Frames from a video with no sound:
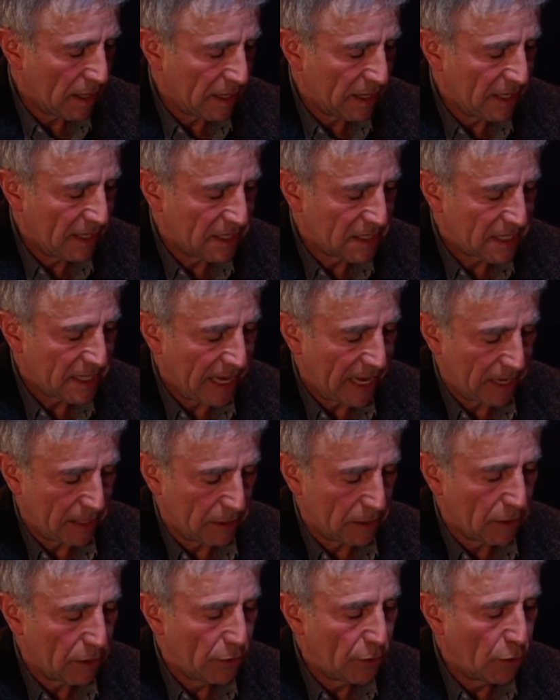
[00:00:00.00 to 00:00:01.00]
he
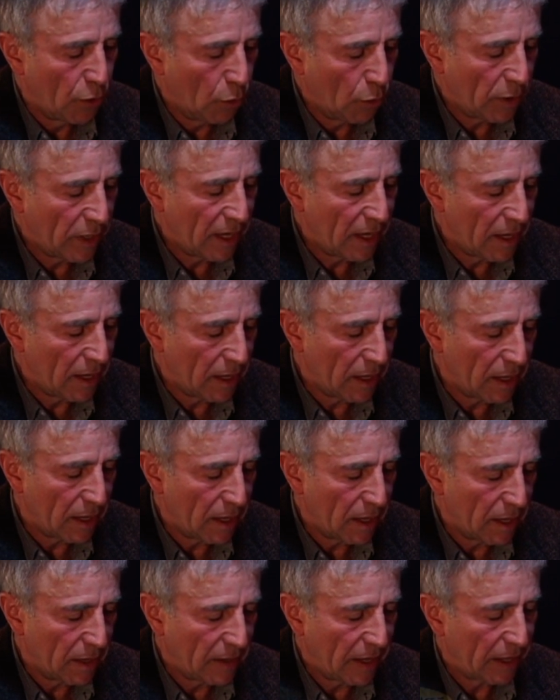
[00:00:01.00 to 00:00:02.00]
said, noting
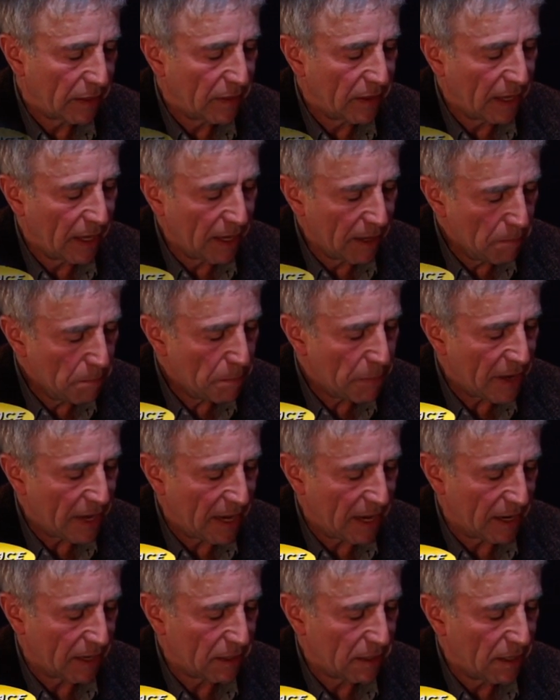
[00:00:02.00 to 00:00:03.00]
that the
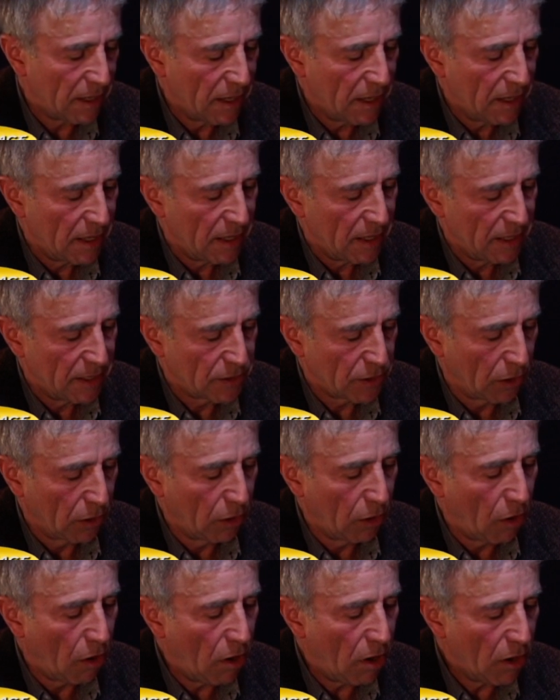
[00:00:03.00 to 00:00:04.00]
impact is a
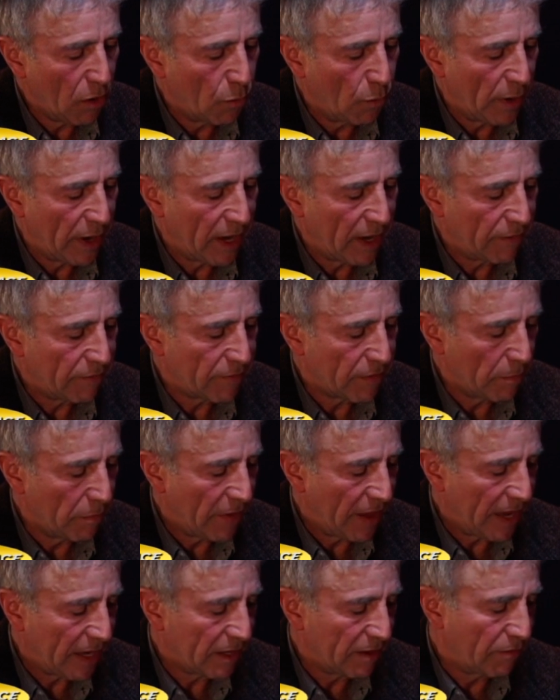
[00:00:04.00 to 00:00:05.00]
long way from
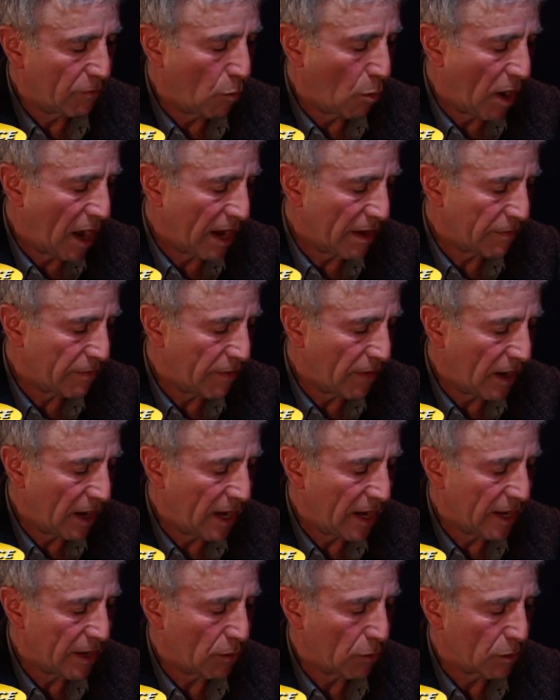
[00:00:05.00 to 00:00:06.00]
that of
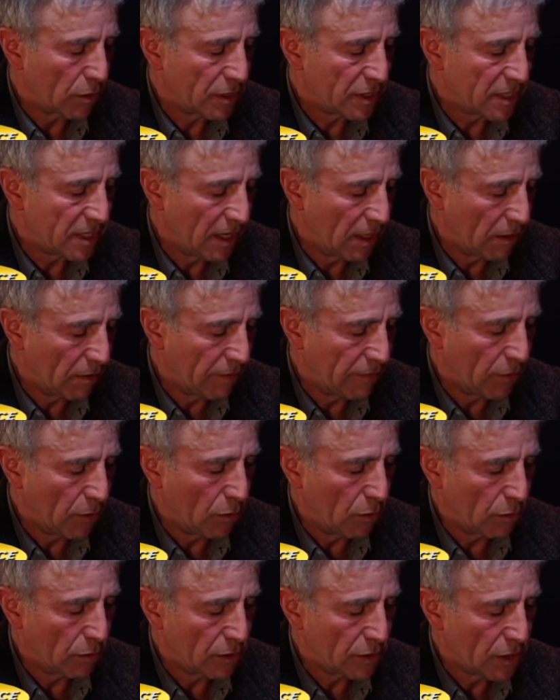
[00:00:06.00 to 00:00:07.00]
Wi-Fi or cell
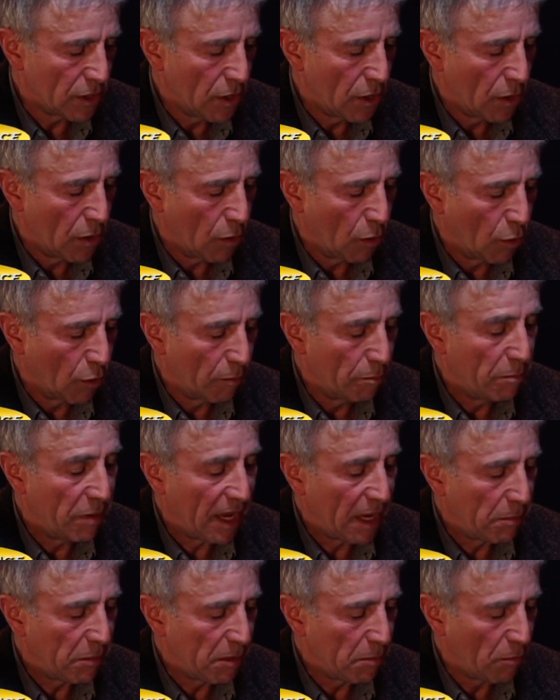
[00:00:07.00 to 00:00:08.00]
phones or
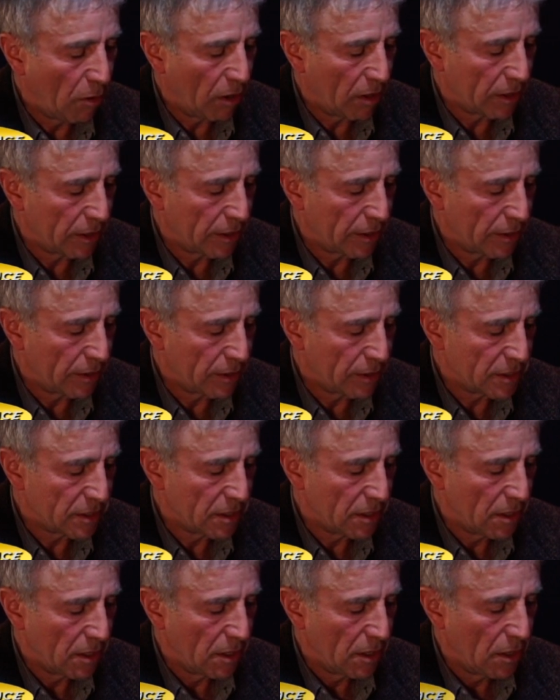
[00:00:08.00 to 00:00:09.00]
baby
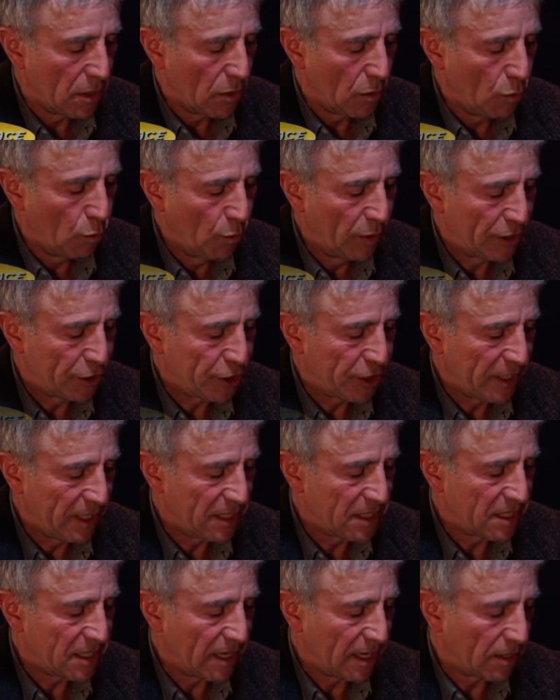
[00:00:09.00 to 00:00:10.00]
monitors, which
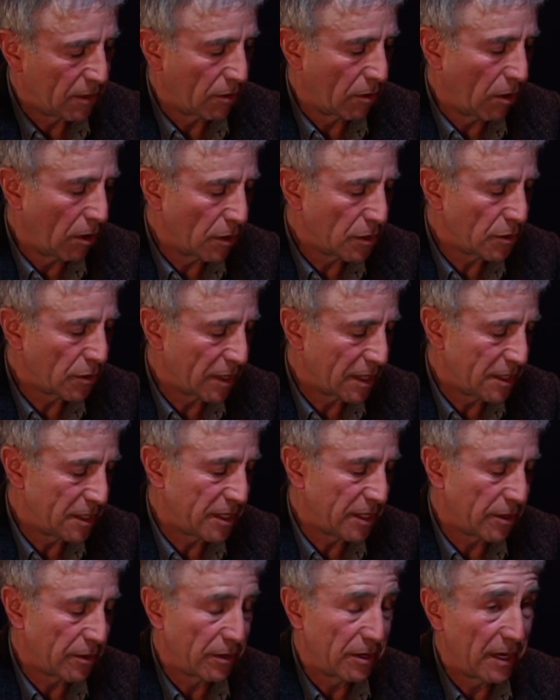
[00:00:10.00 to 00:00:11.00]
he said are also
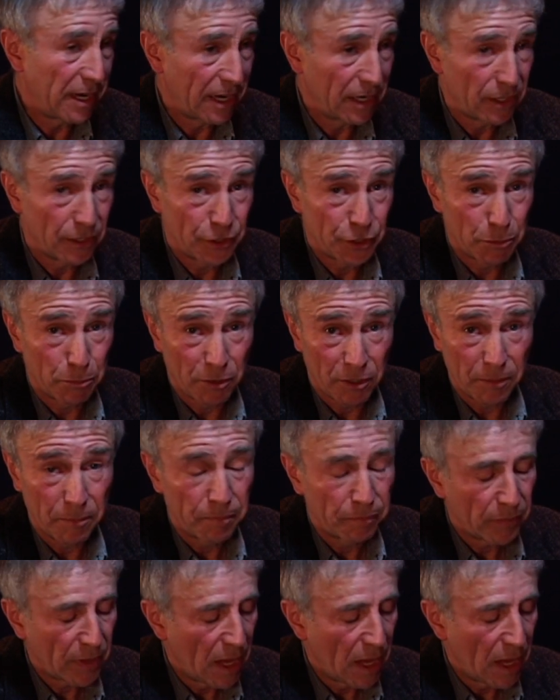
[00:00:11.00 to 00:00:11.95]
considered negligible.